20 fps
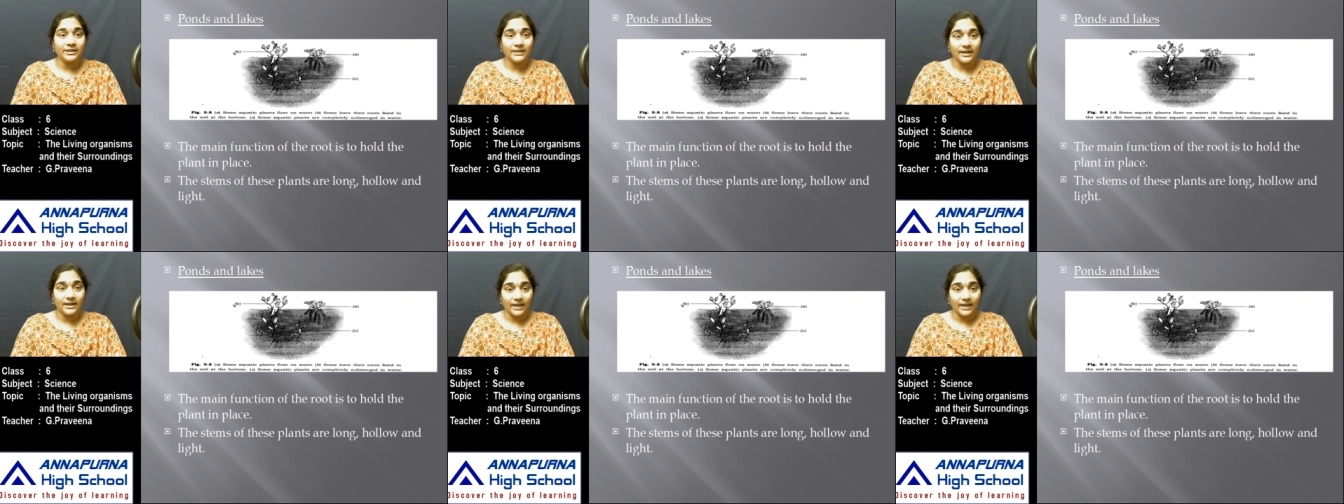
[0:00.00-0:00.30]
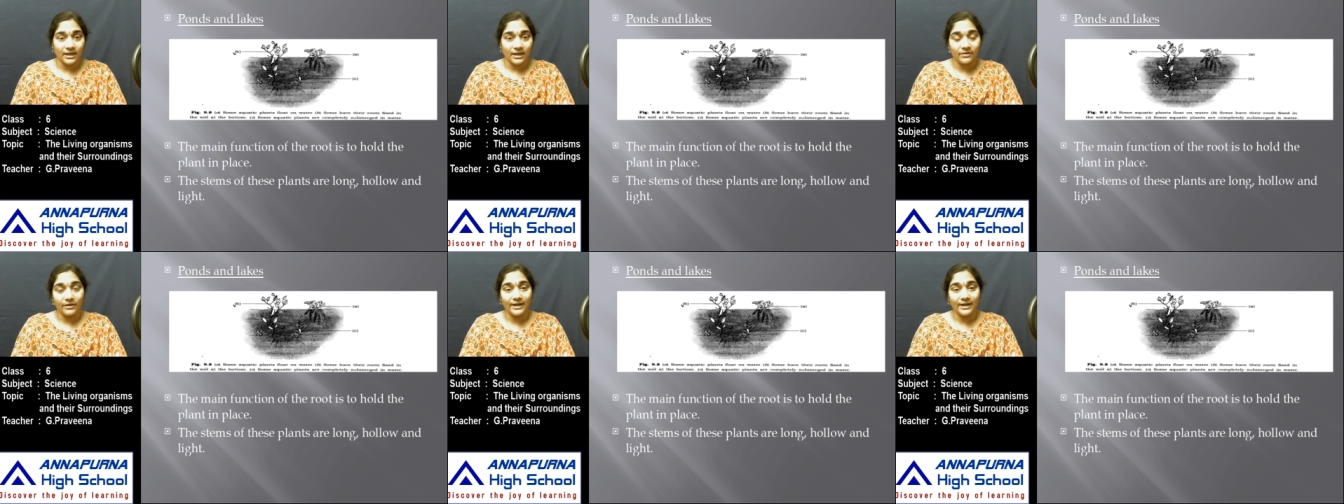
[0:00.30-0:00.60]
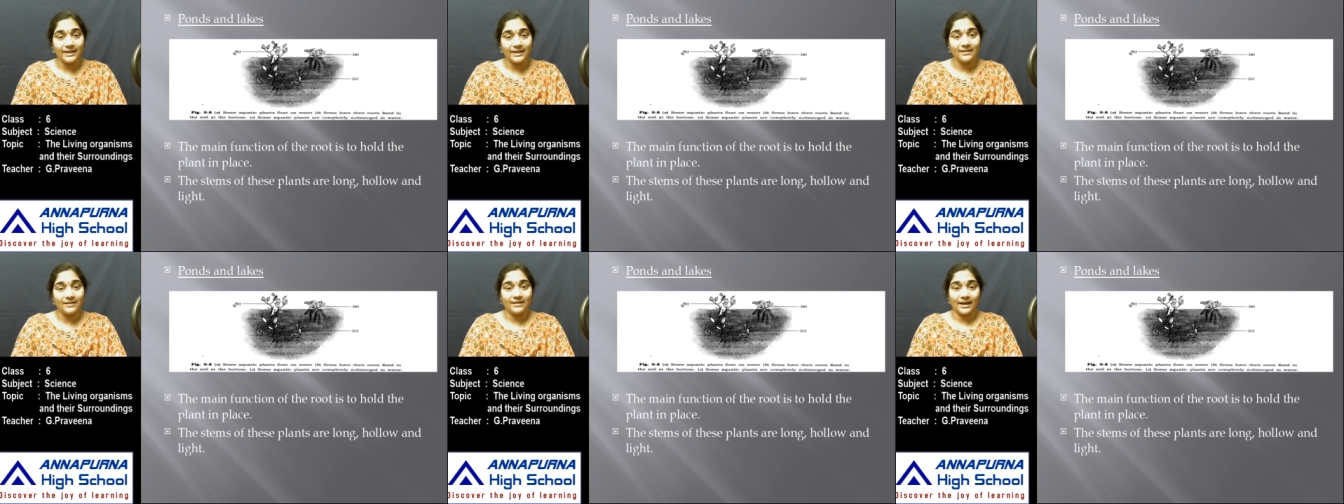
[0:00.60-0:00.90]
in an
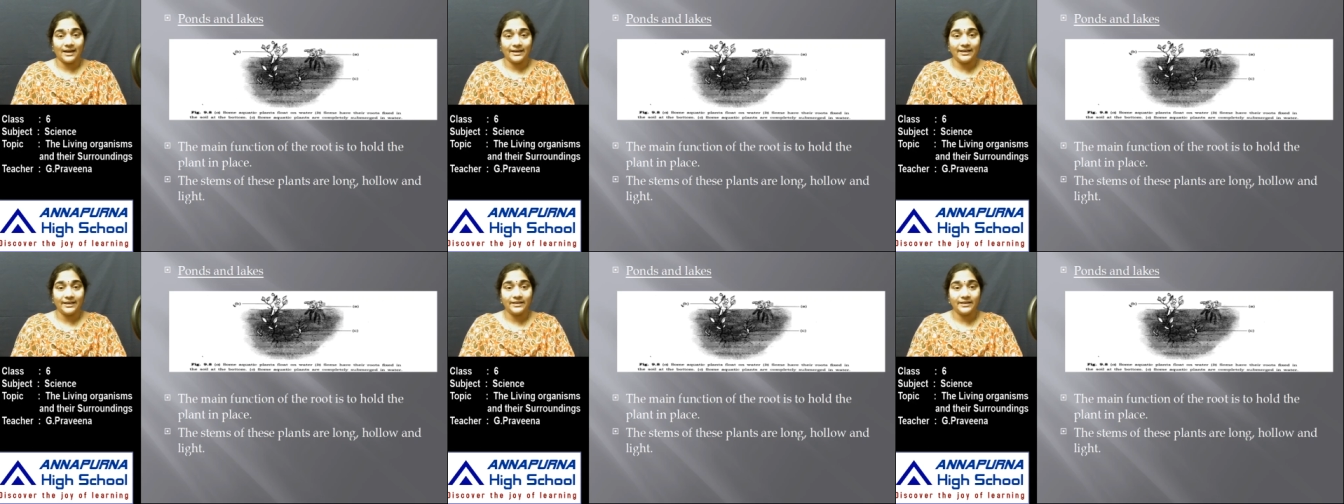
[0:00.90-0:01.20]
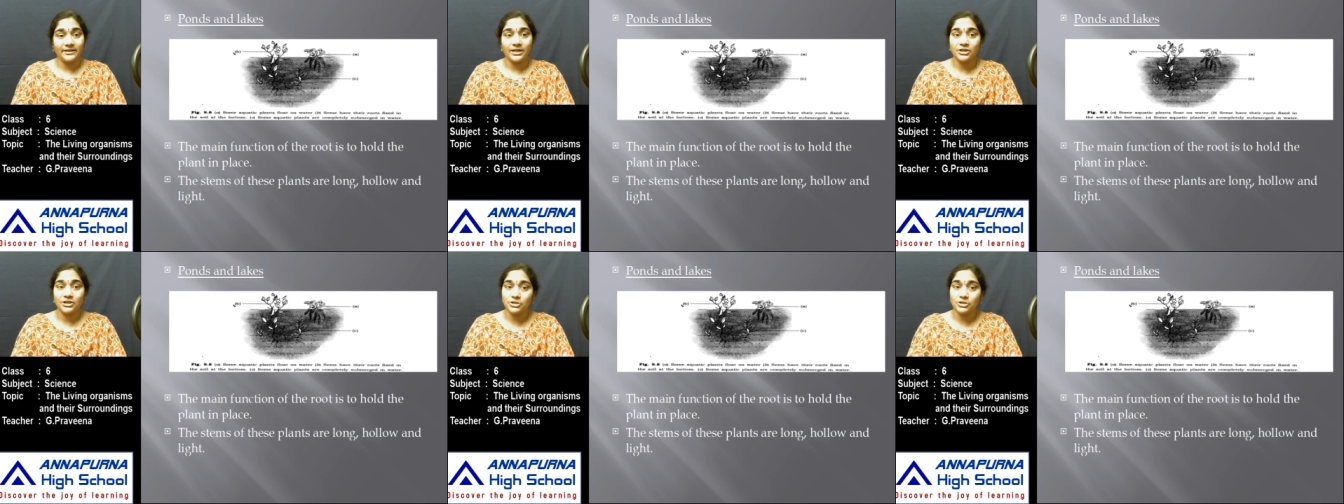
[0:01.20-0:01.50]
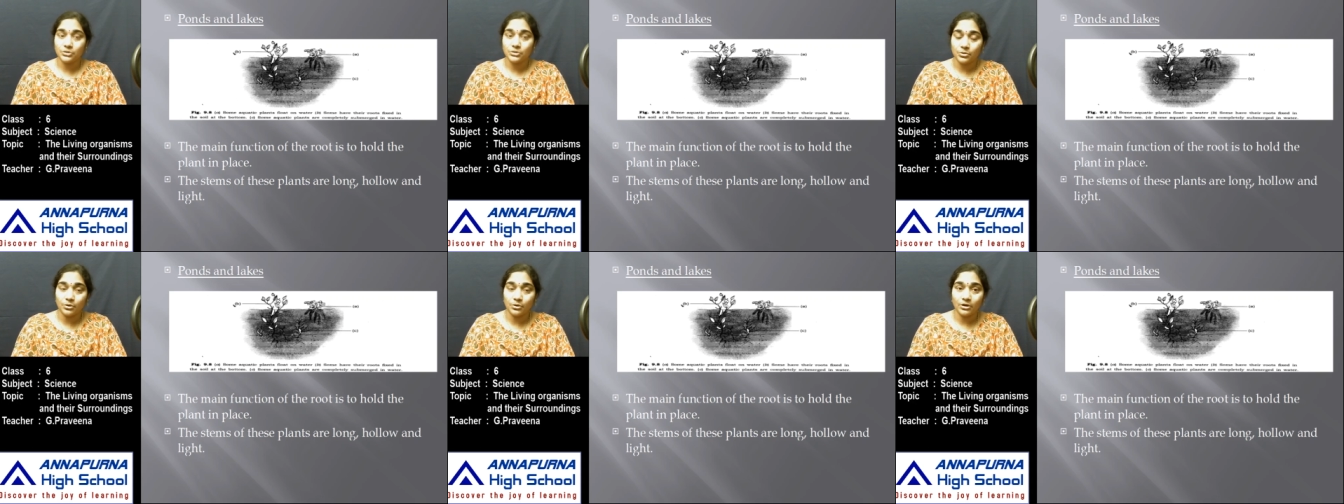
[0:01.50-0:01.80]
aquatic land area
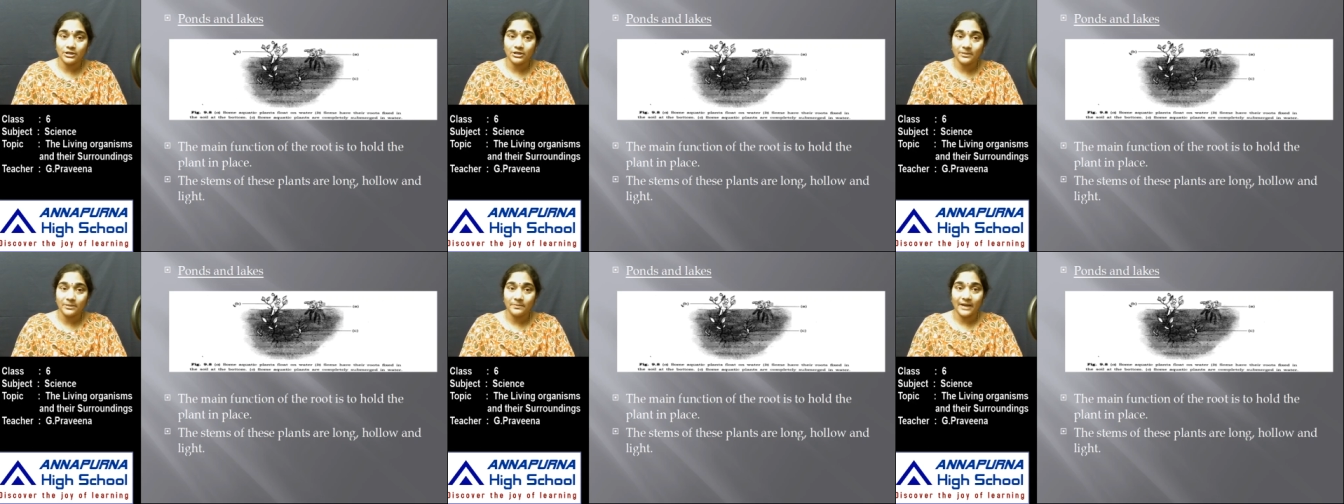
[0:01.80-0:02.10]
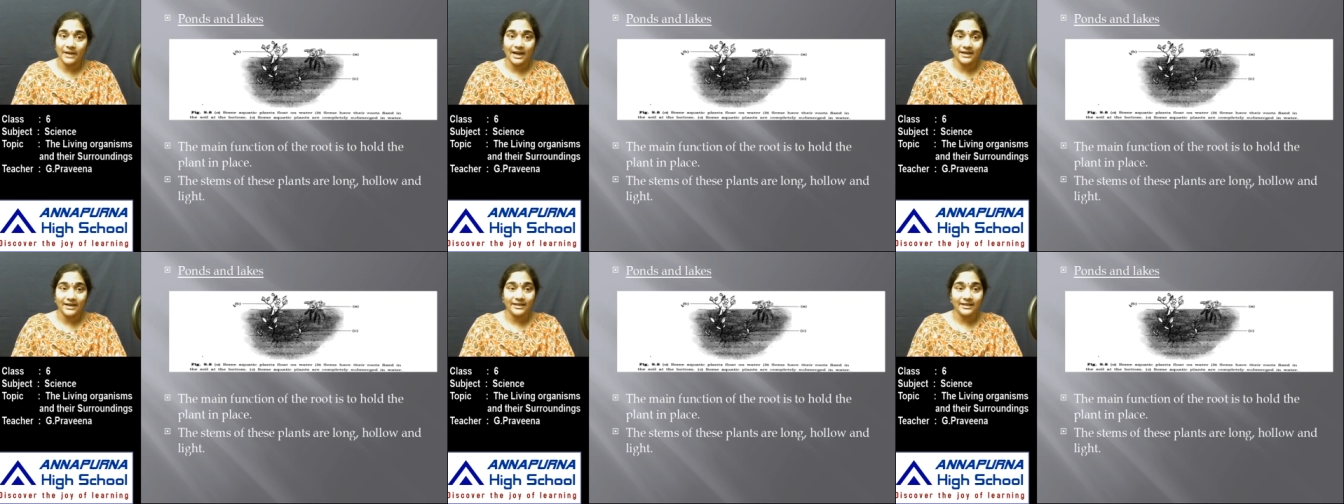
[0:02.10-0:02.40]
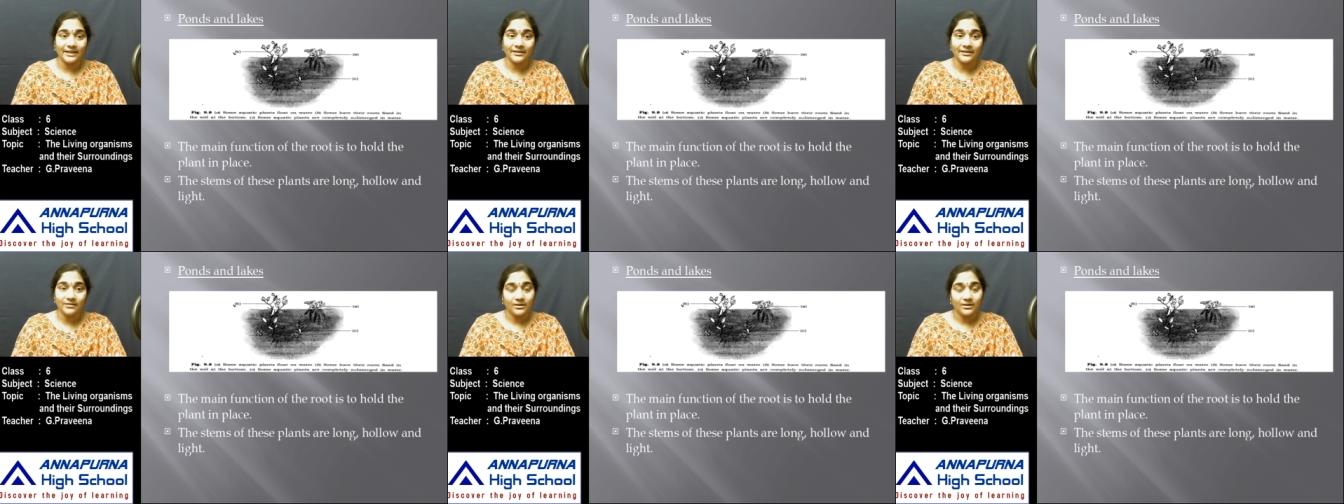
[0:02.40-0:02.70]
is to hold the plant
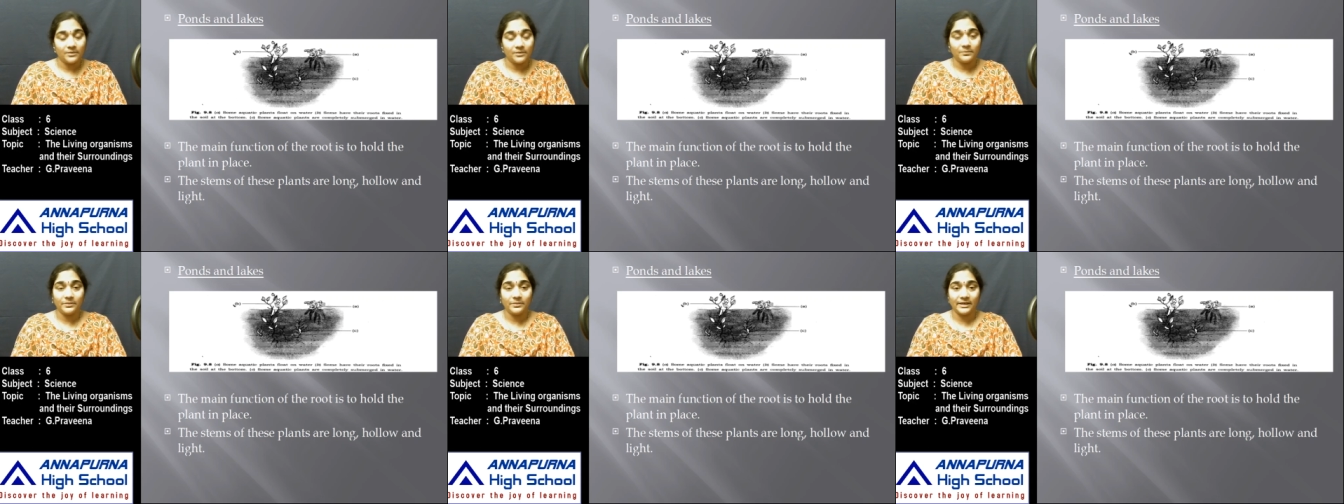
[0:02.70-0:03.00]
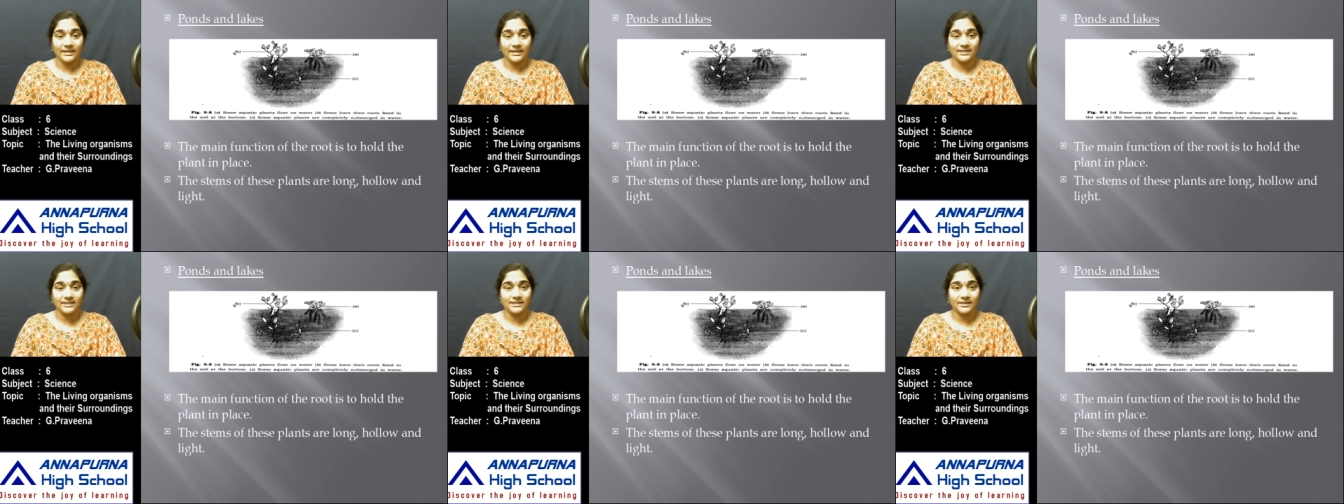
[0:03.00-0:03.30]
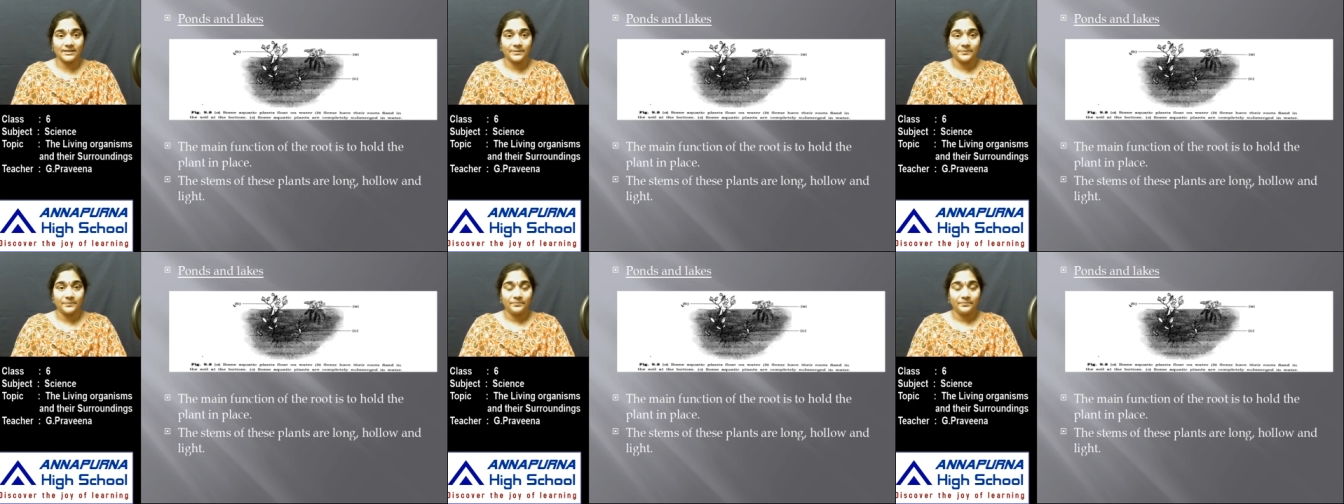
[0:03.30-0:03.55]
in place,